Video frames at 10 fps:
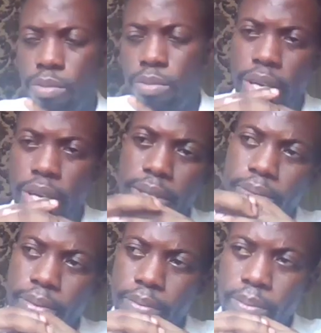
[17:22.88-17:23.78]
men.
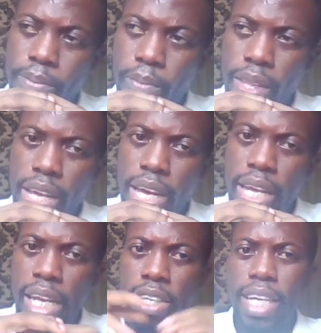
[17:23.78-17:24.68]

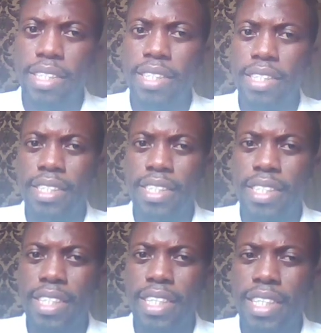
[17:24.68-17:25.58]
And another thing
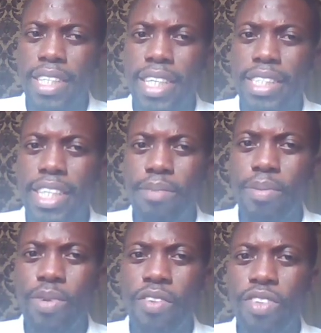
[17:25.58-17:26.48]
that I think
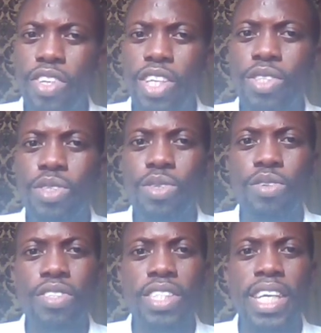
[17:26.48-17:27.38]
people have not really thought
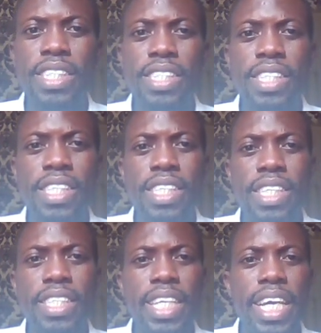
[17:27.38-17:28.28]
of is that
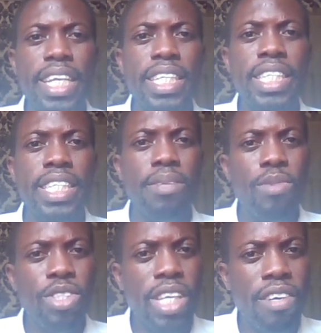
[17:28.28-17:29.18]
then they
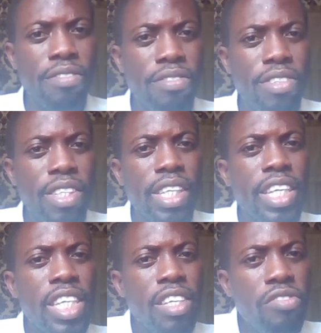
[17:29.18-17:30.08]
must have
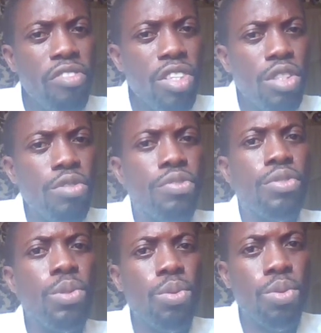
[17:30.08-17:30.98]
given the
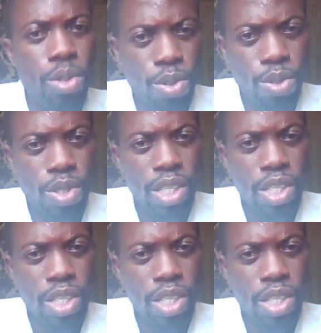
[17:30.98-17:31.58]
fruit